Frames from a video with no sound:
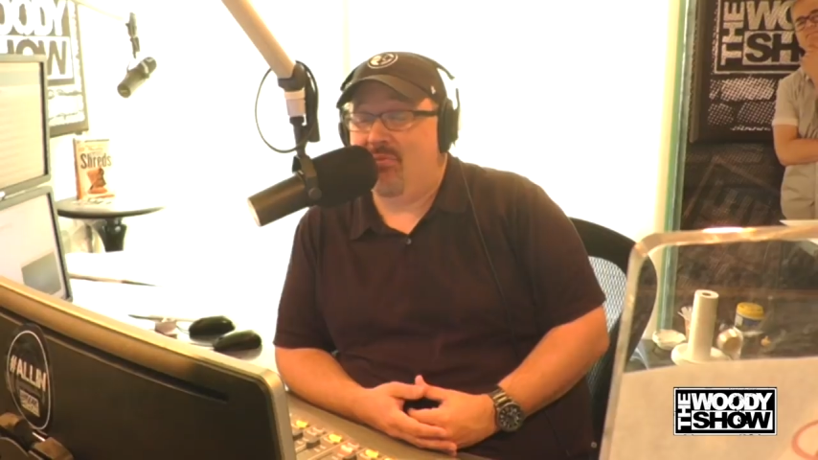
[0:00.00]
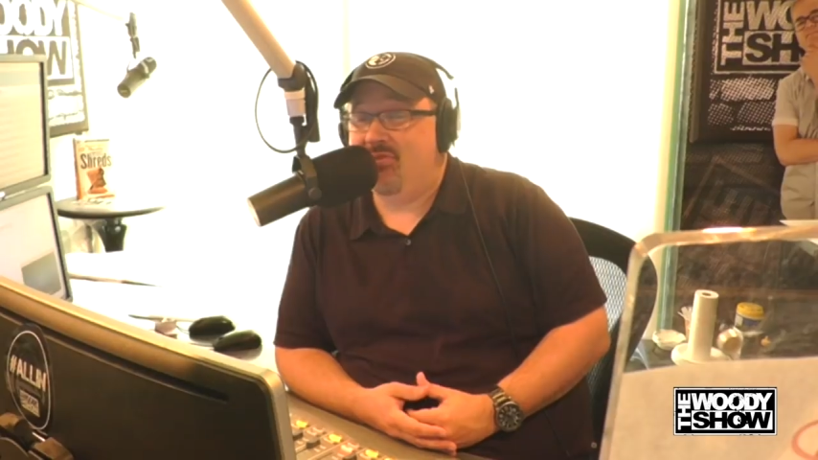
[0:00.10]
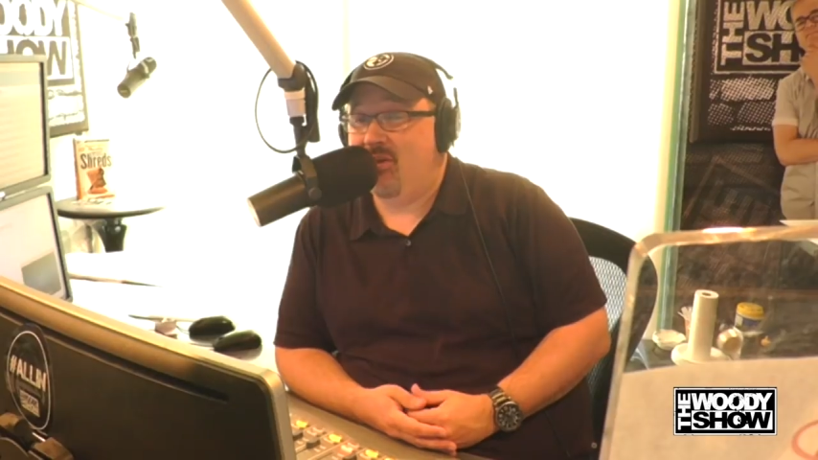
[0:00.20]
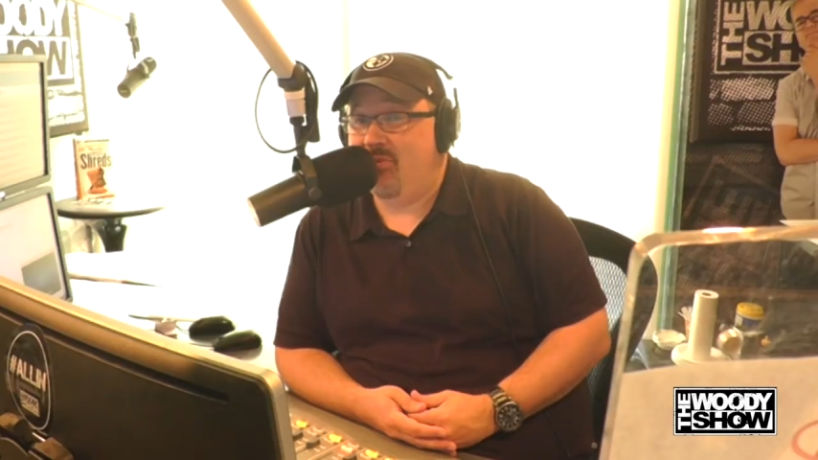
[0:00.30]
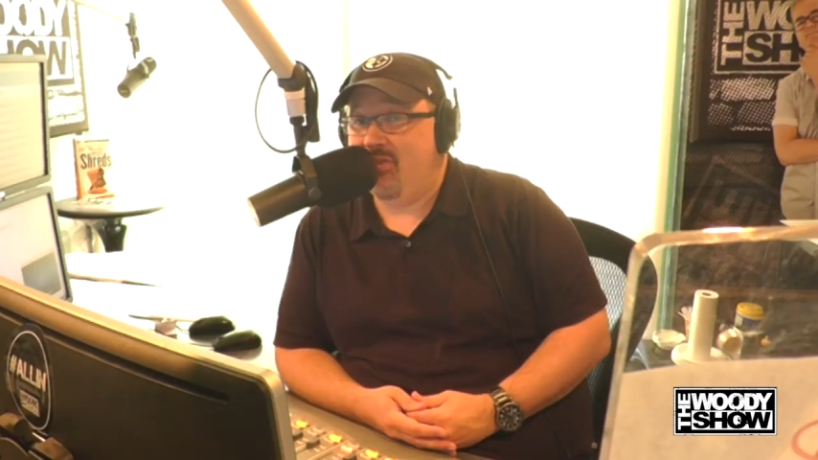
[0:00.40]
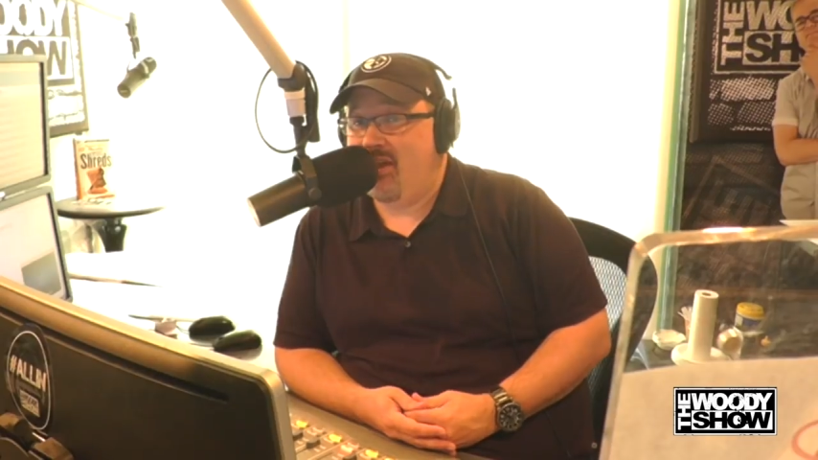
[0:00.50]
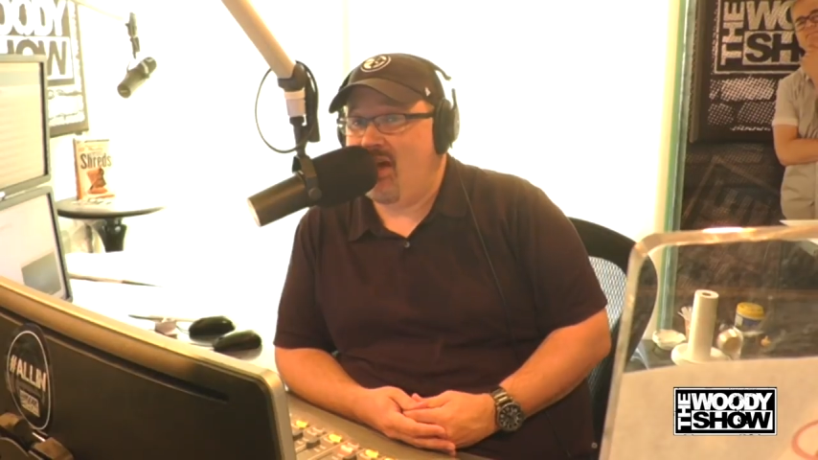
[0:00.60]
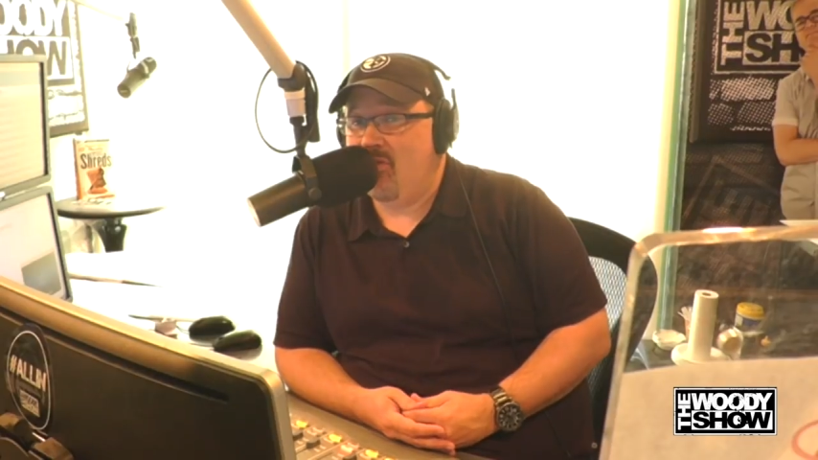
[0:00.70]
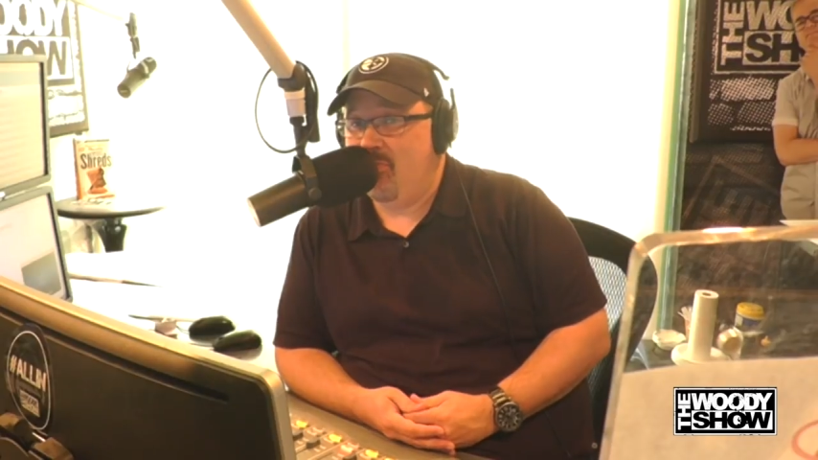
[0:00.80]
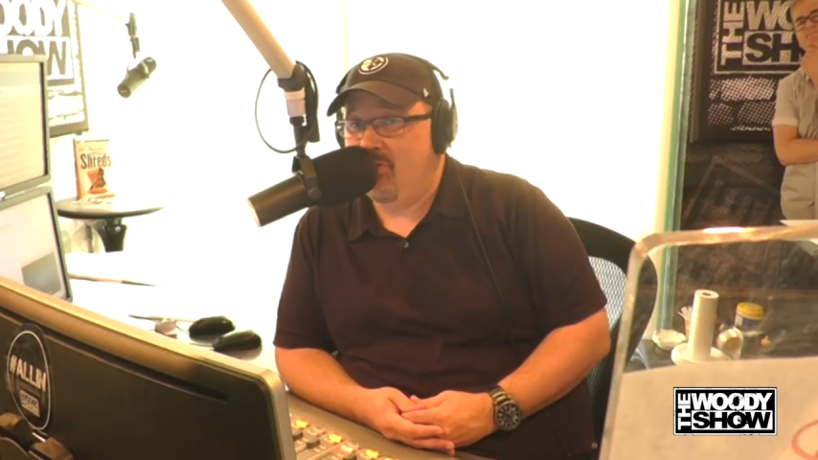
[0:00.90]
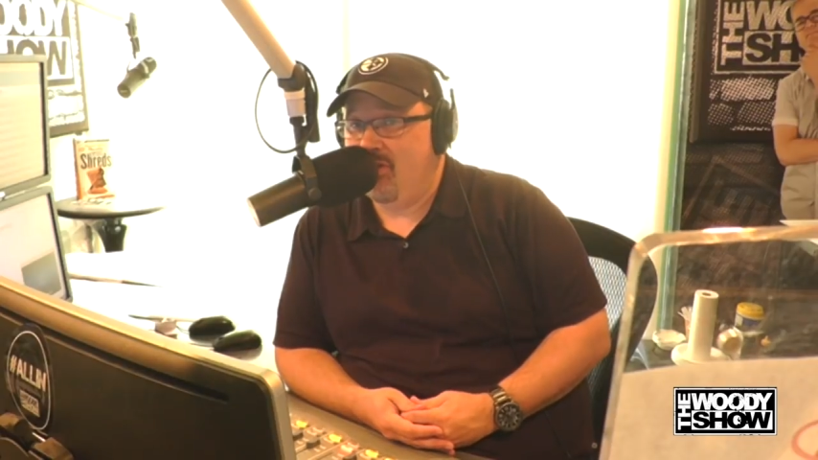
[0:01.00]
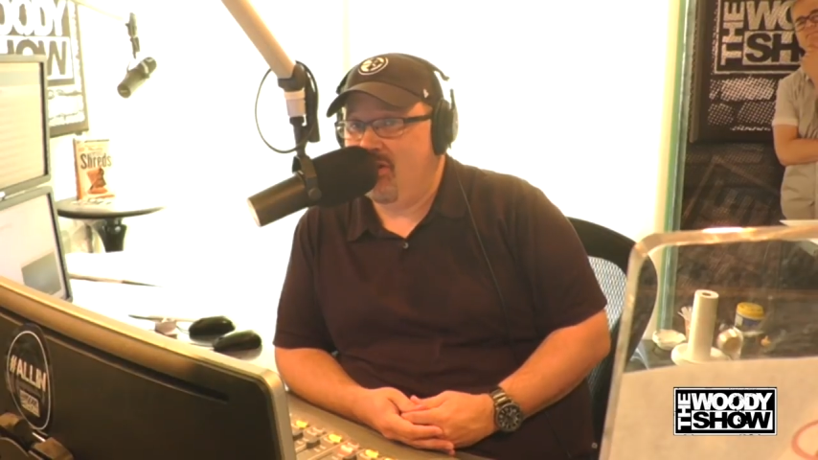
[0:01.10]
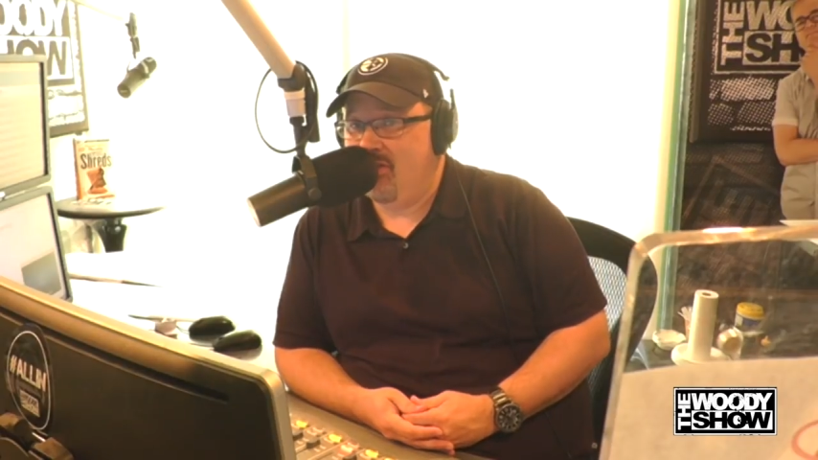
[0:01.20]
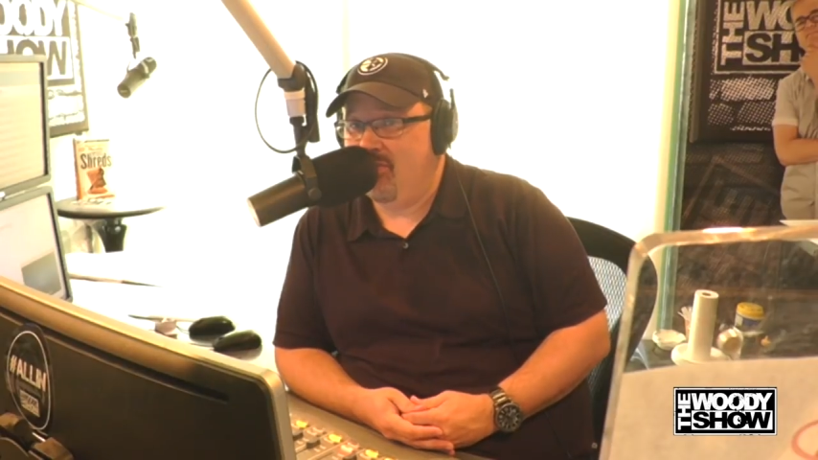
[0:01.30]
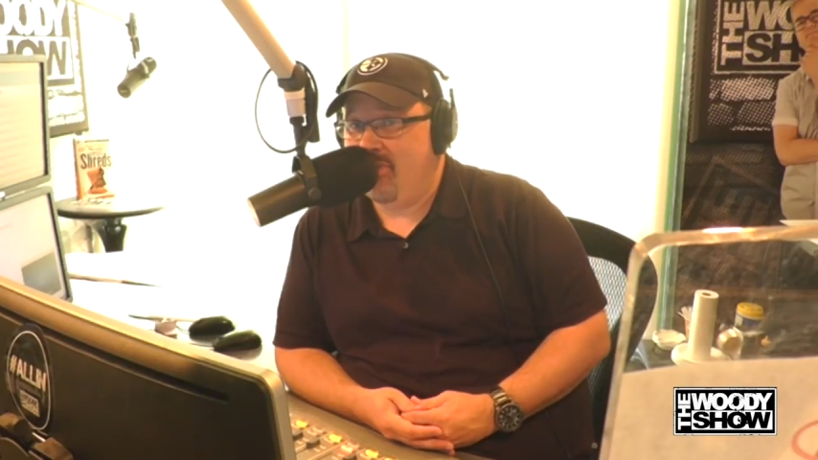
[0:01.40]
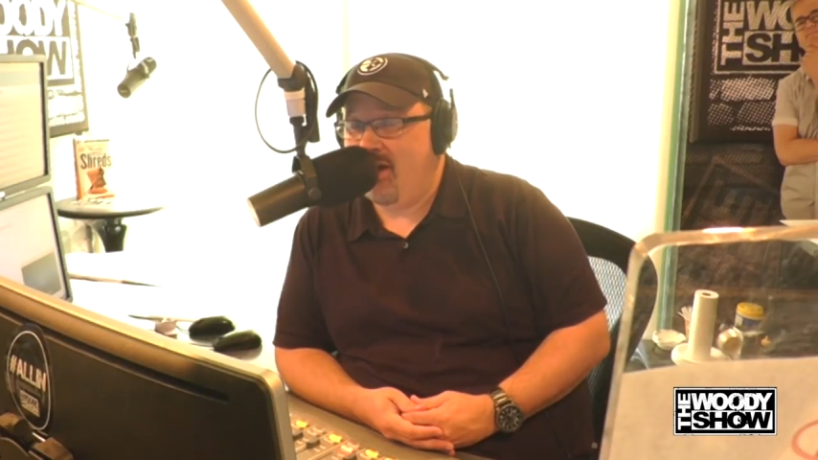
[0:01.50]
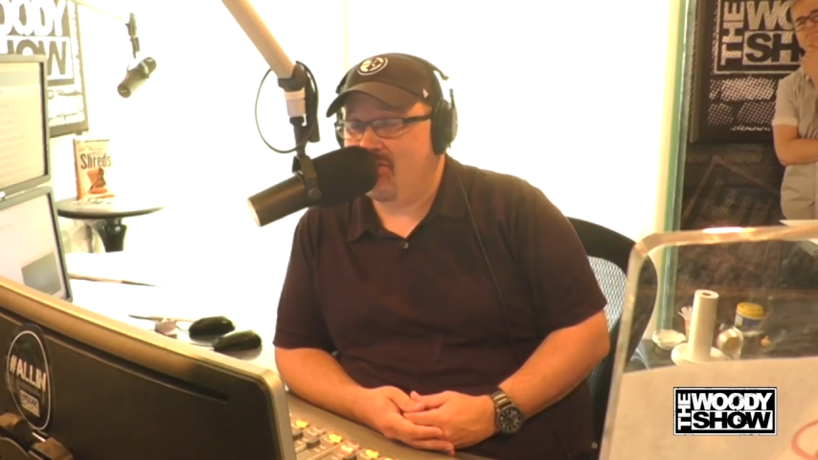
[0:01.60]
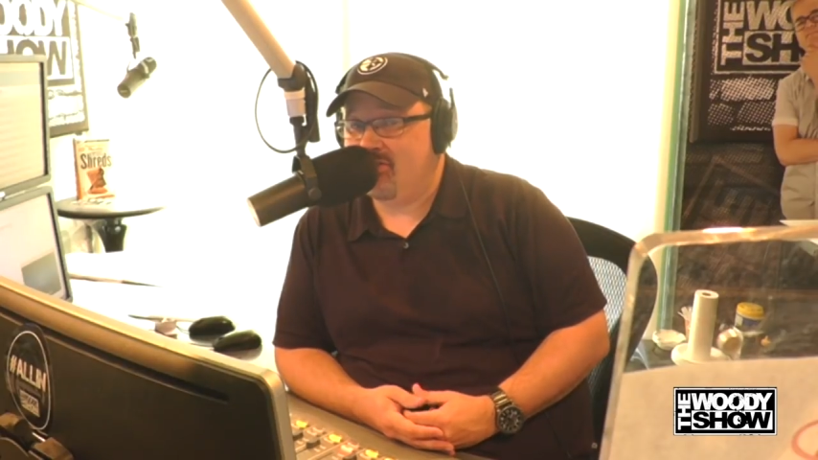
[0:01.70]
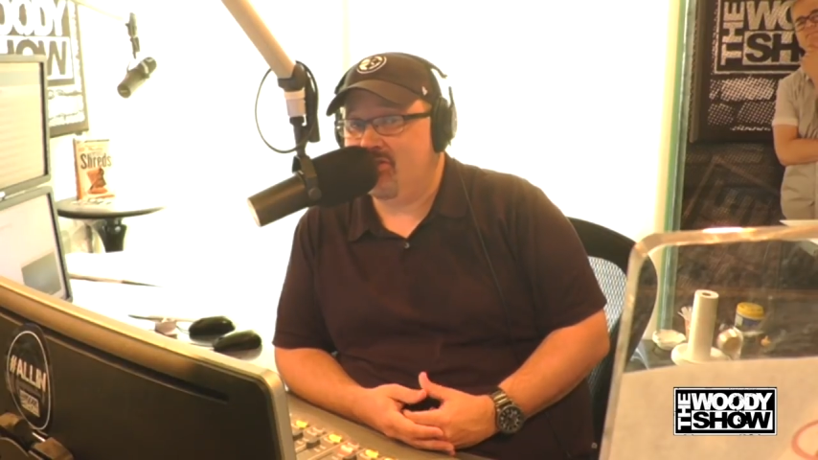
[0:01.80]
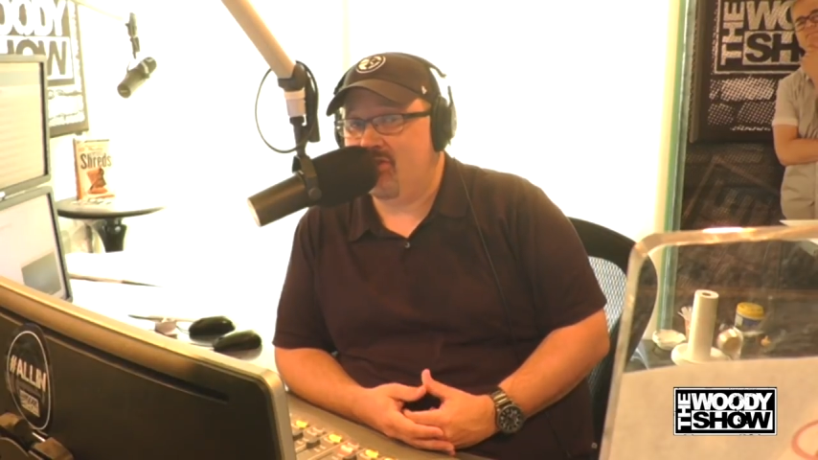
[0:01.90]
was something that I would put in the
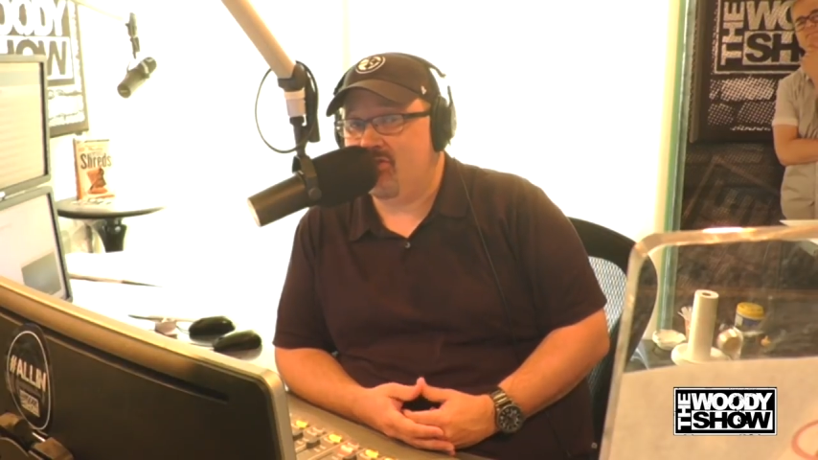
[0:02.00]
box.